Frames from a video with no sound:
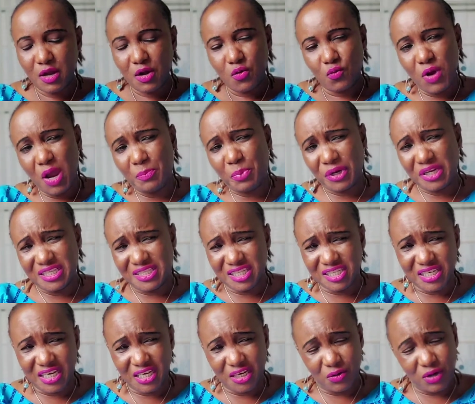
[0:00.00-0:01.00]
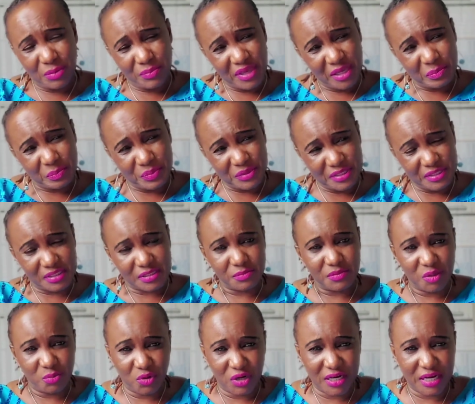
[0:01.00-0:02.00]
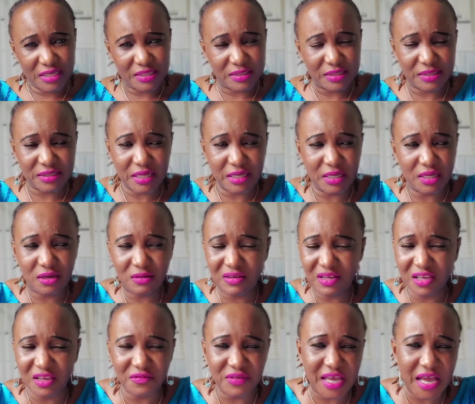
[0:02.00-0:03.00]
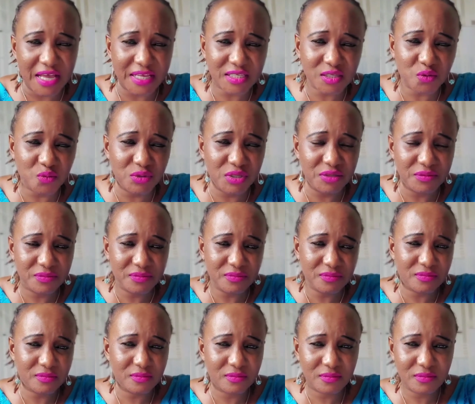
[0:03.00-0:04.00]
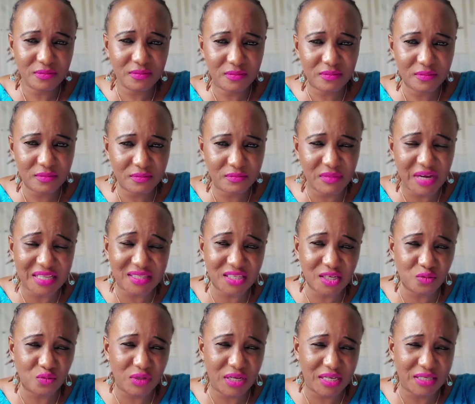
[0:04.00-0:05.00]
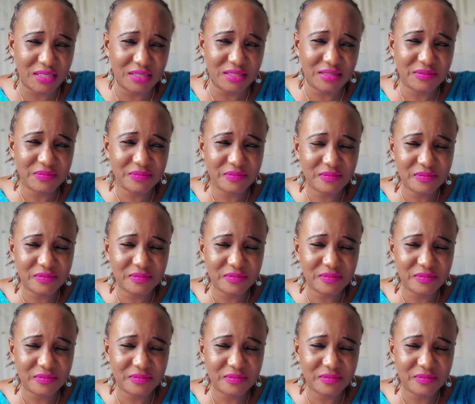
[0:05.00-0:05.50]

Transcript: Where politicians they want to make peace, my brother and sister, they don't even ask we. I tell you this.